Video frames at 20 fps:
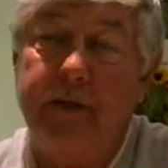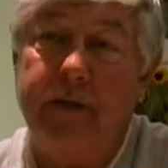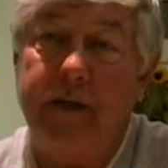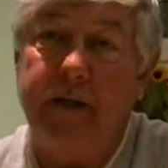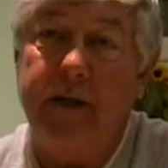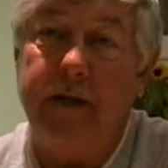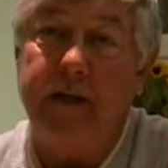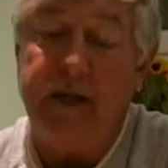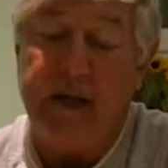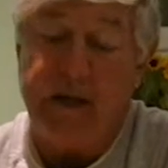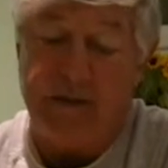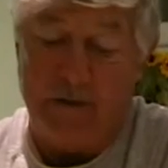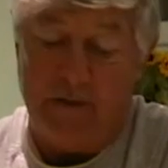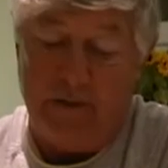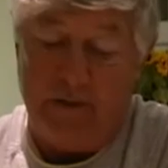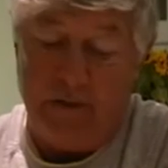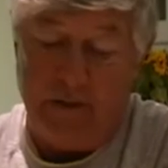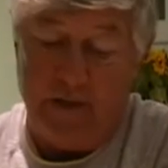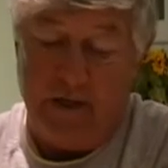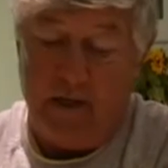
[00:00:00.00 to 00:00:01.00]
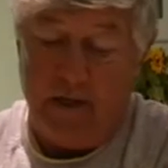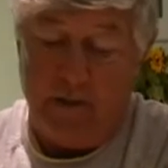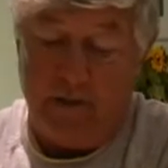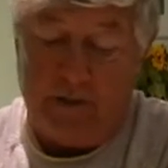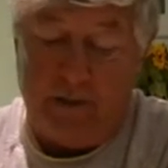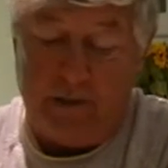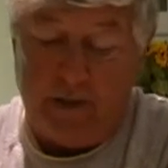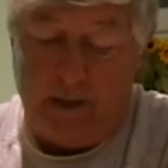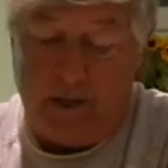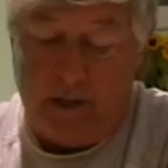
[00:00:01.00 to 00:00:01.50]
But then the other thing they're
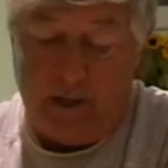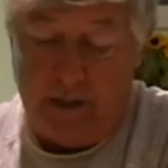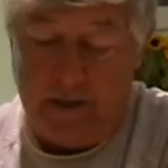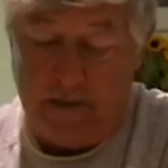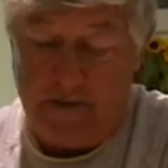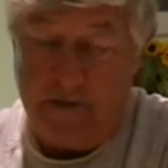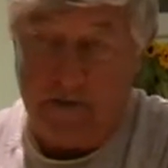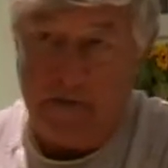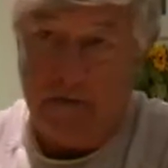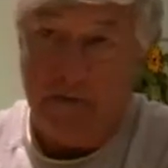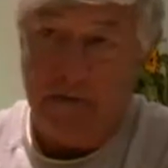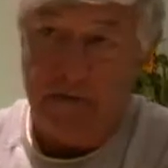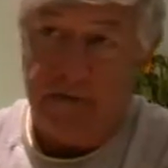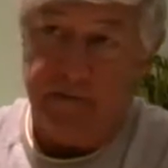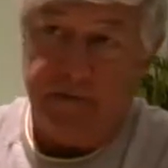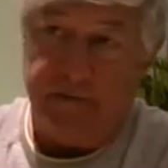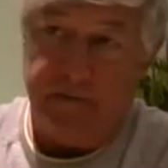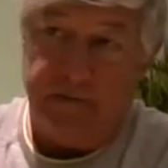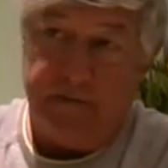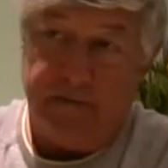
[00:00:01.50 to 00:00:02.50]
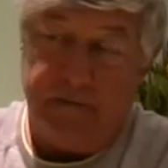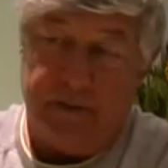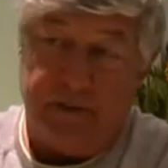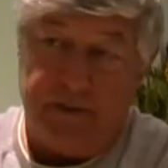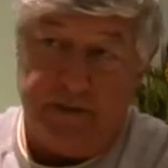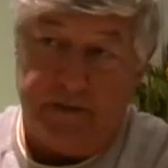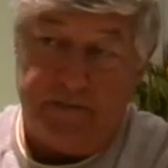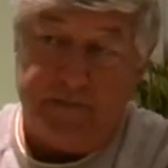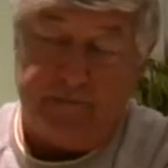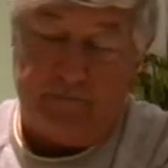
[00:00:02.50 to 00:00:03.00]
looking at is
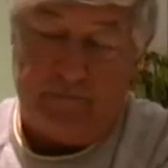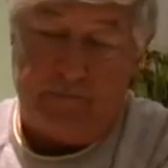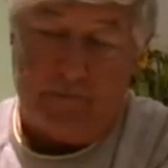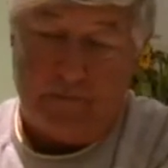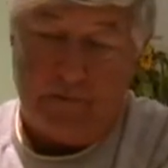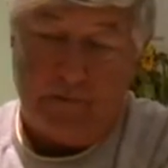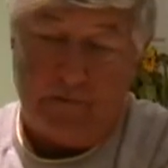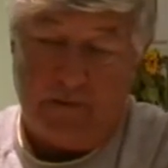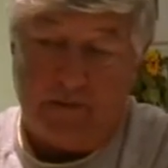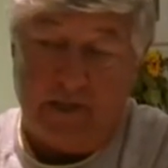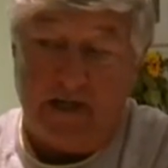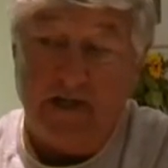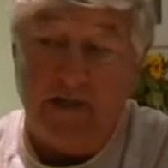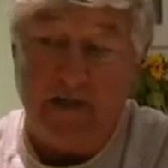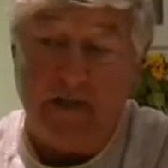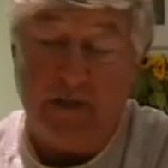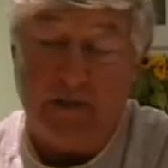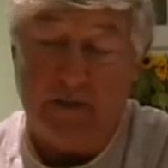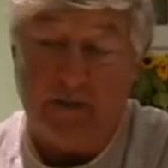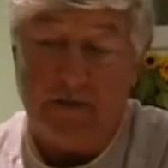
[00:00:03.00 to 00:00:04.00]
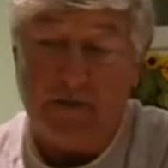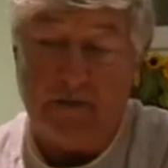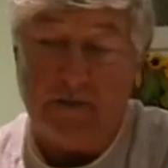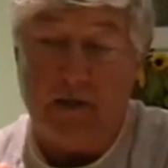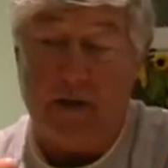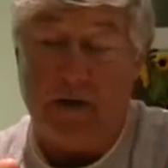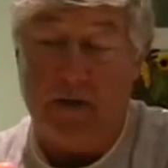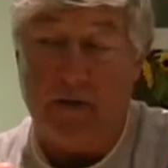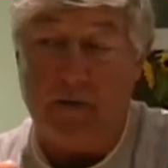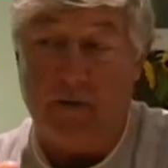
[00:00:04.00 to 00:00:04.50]
these seniors
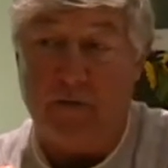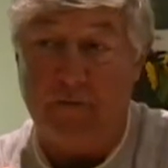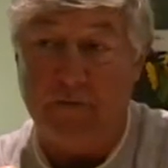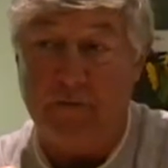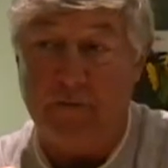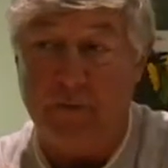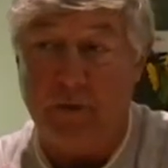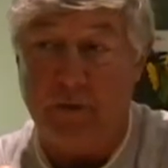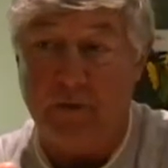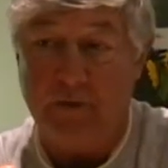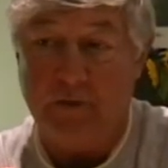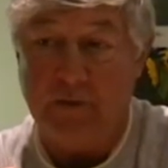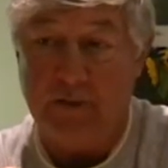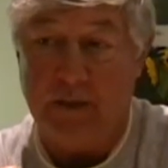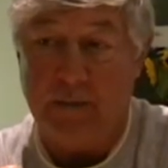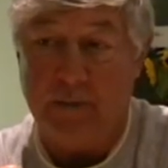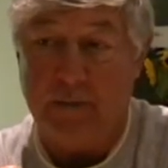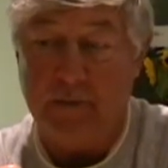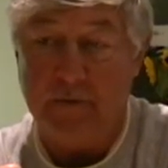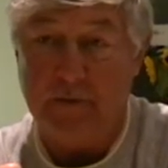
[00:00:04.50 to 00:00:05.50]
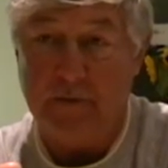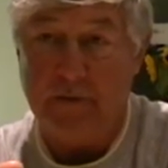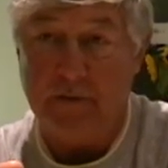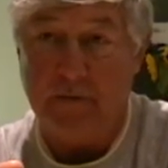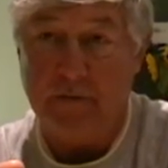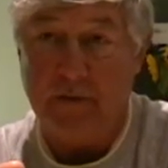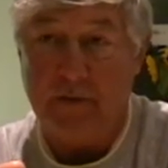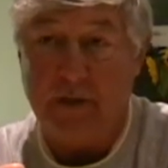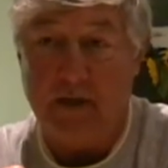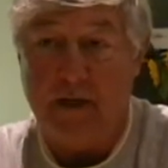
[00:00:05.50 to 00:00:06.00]
going off to World
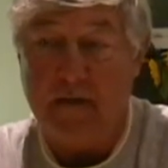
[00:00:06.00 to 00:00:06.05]
Championships and